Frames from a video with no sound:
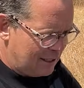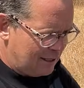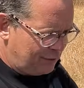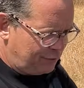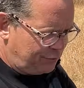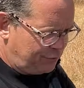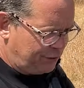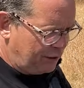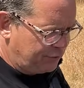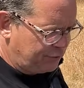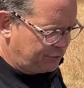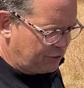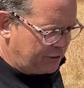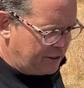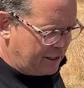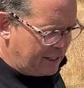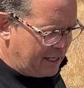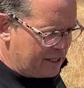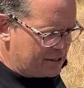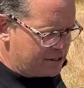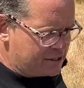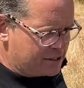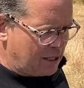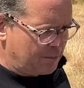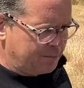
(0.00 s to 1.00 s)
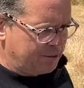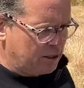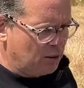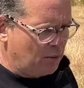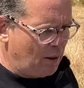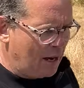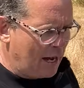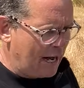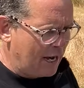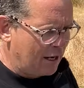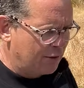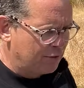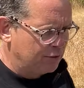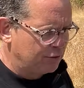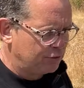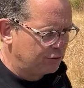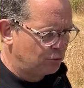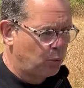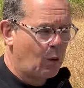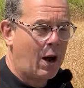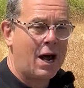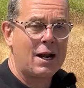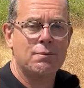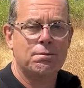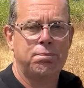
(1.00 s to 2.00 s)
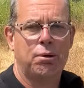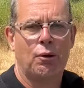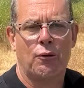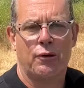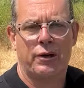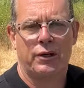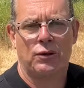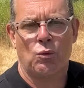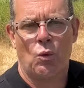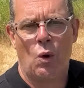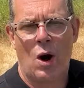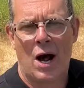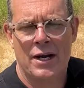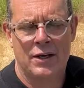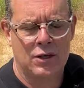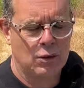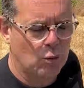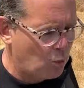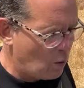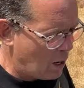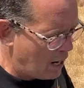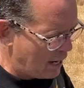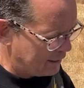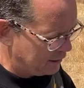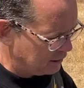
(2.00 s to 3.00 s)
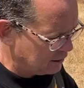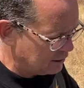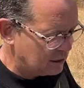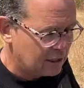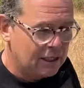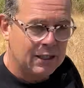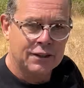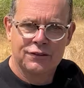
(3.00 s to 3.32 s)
says that the SWR is 1.1 to 1.